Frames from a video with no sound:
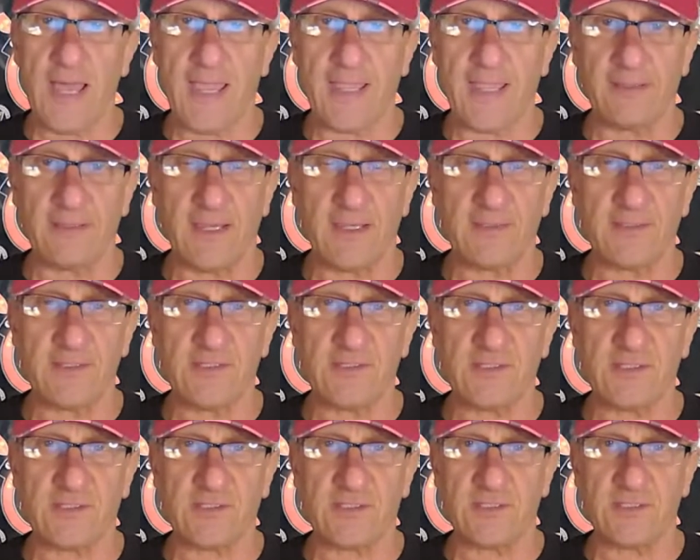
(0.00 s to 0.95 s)

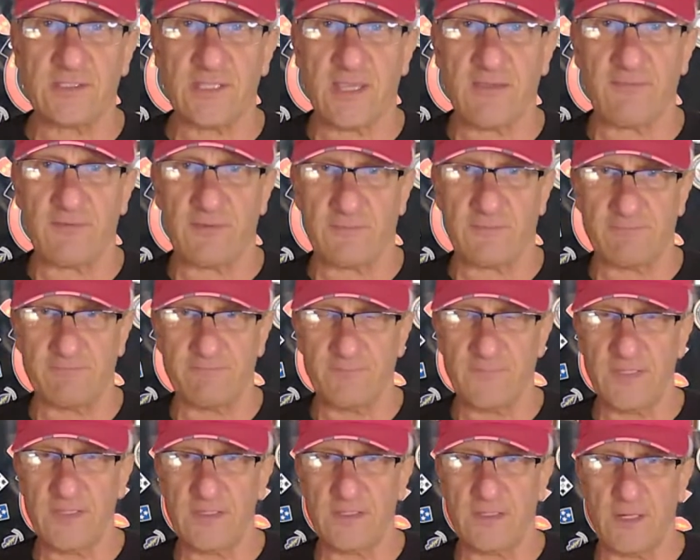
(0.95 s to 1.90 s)
1967.
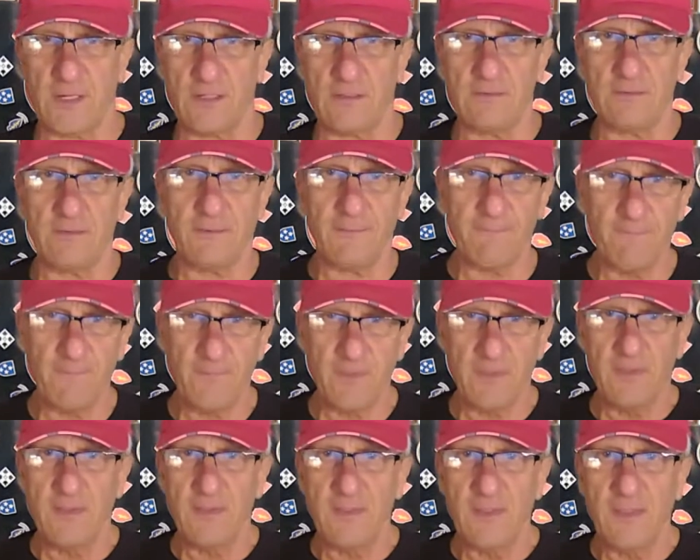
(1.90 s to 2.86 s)
There you go.
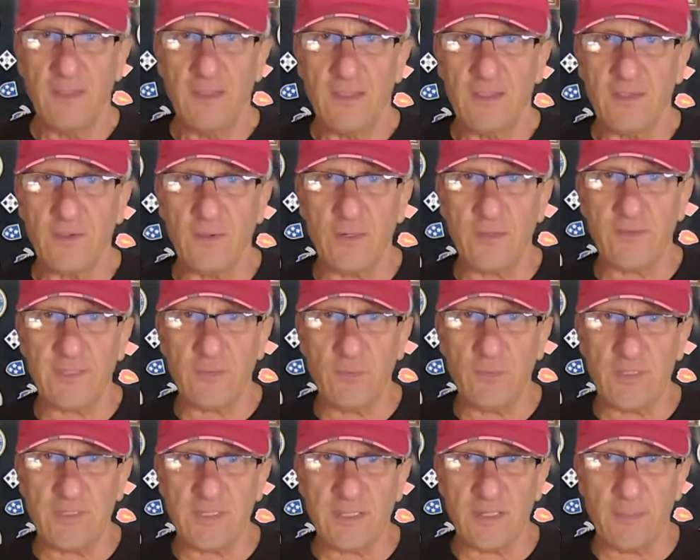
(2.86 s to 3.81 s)
The only thing
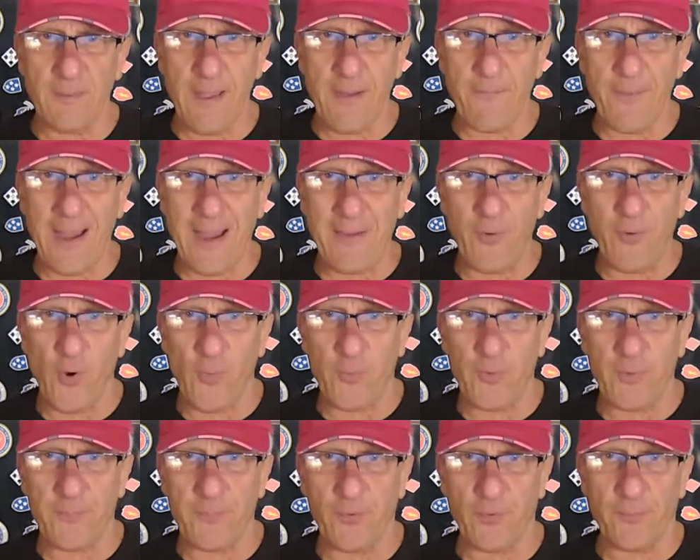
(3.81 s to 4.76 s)
we did about Bob Hope,
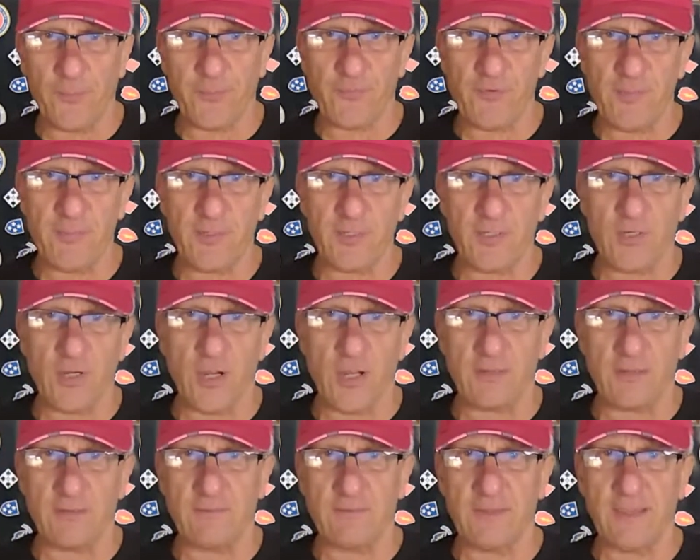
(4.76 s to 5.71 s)
we pulled perimeter
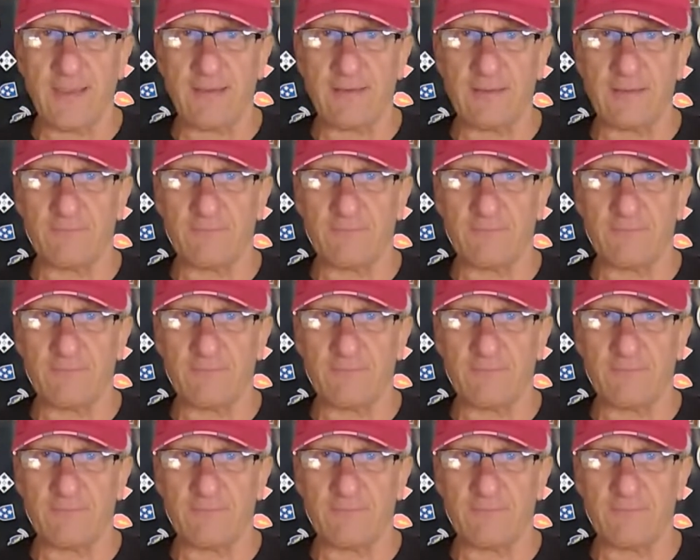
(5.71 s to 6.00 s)
guard out in